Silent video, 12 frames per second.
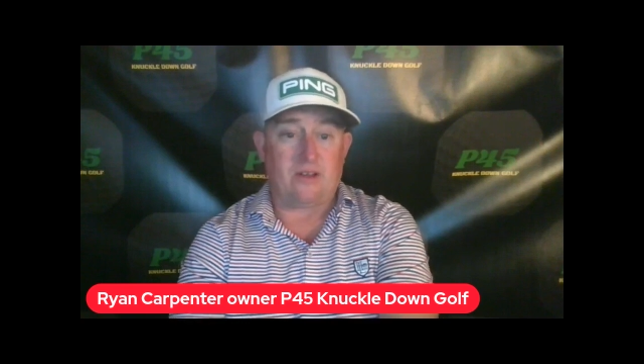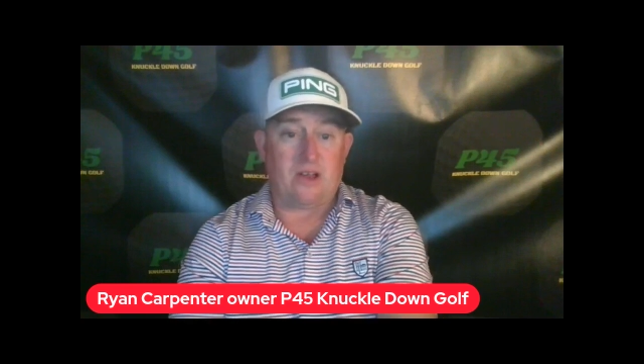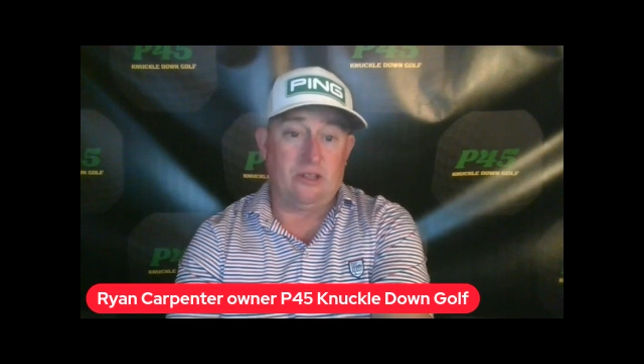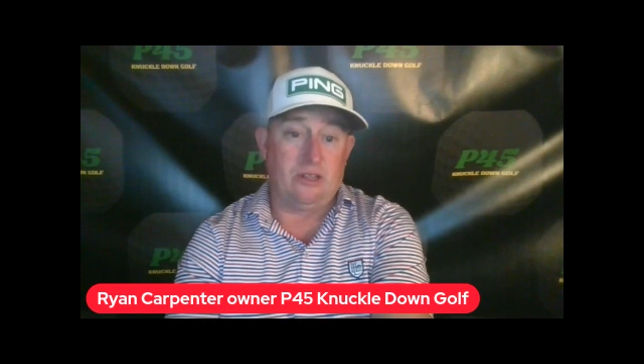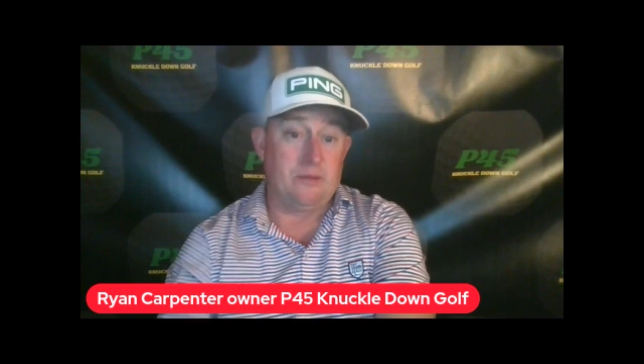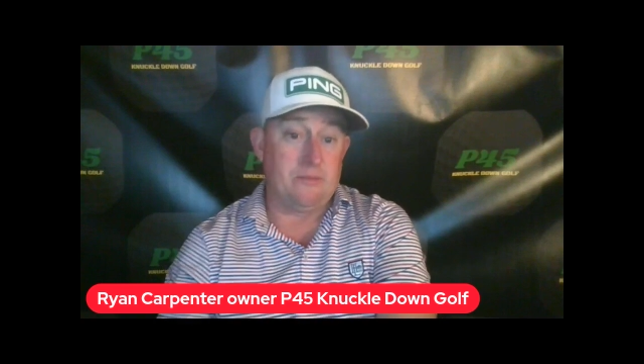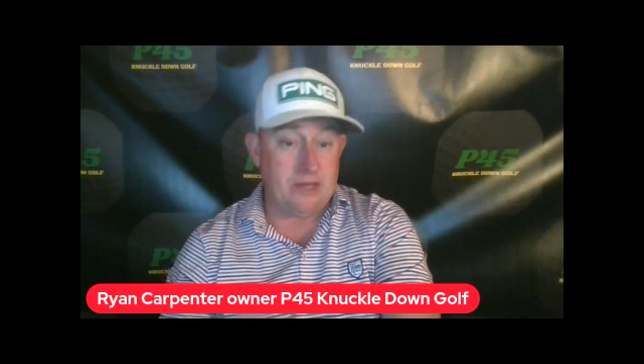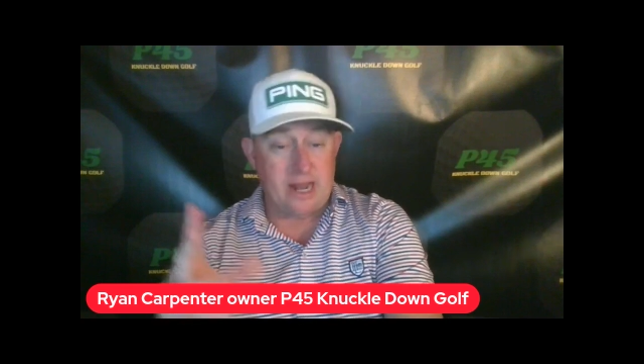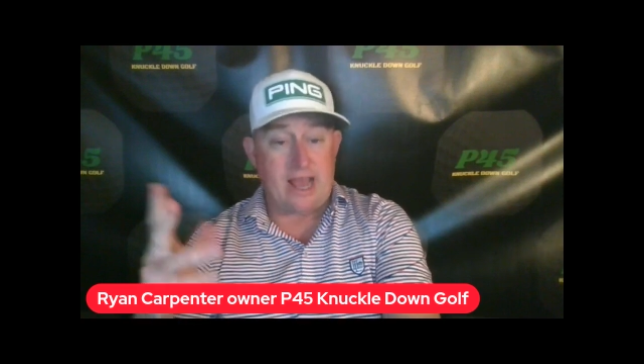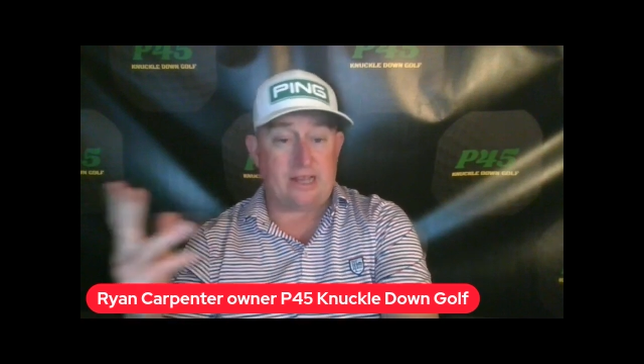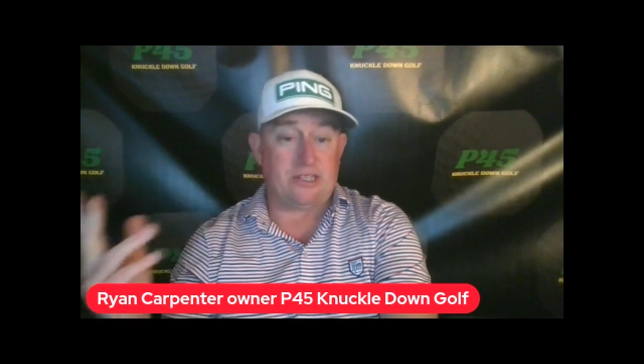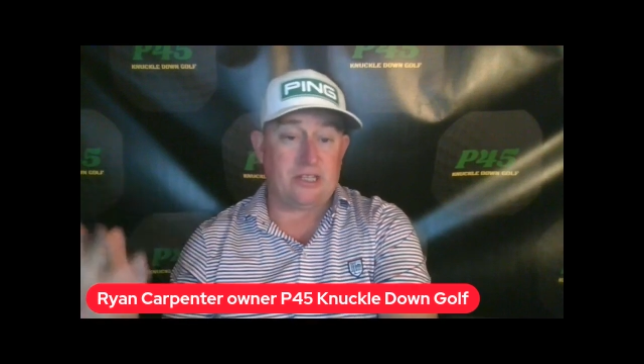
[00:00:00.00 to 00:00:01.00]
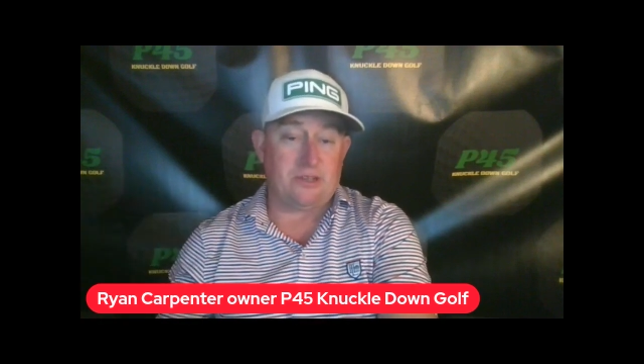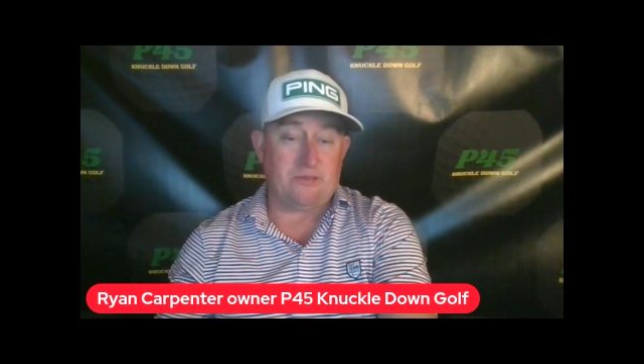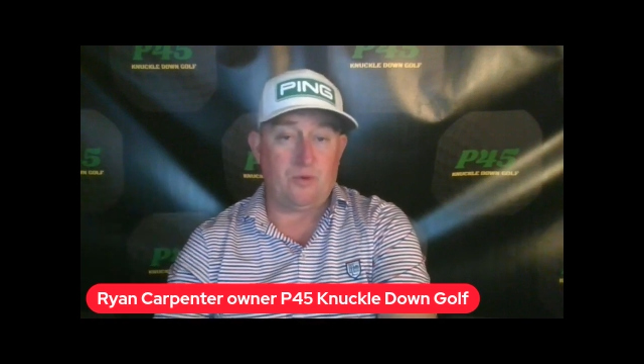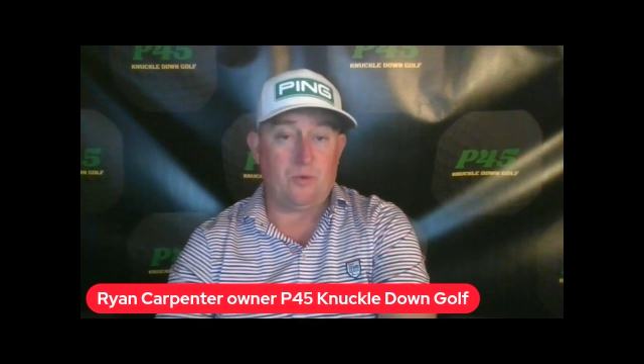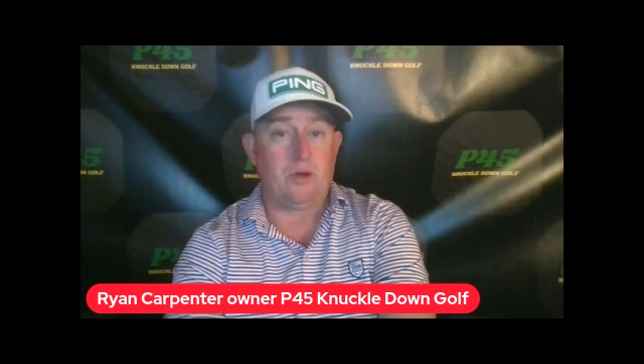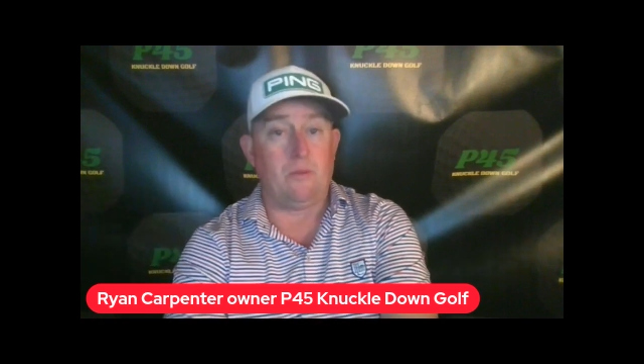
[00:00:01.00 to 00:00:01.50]
unlimited access, if
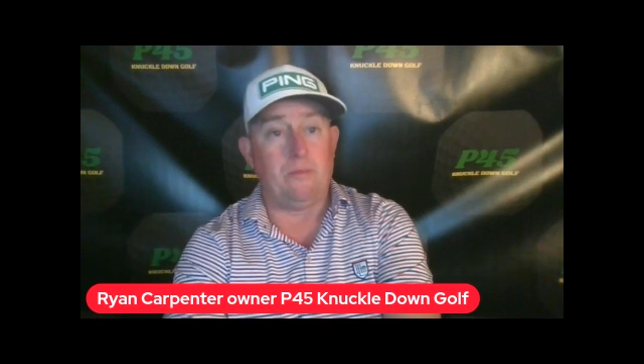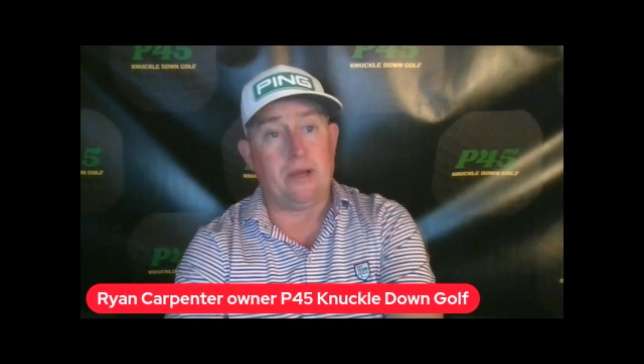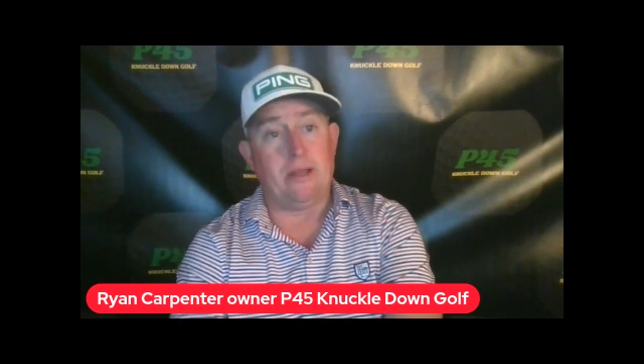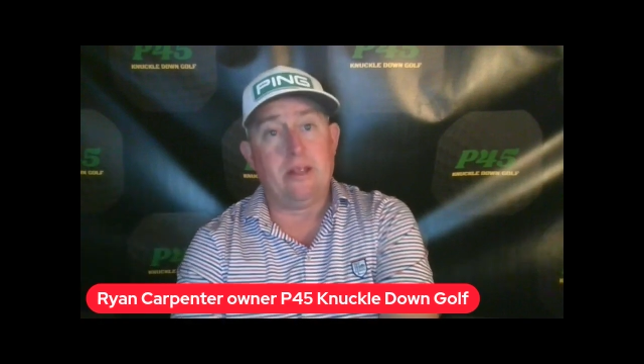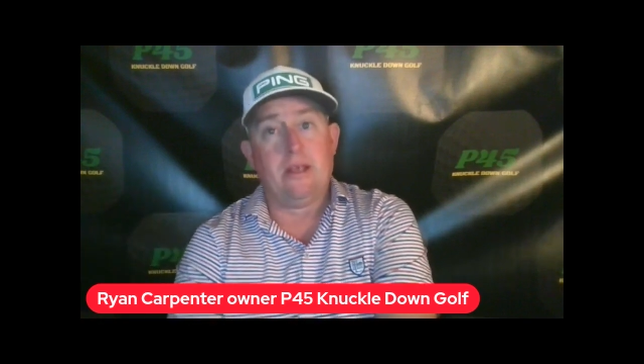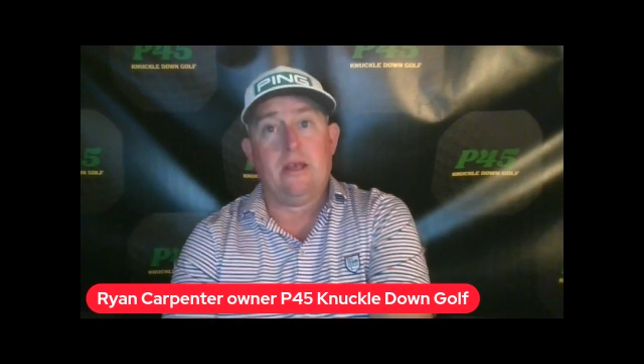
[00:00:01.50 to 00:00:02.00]
you will, but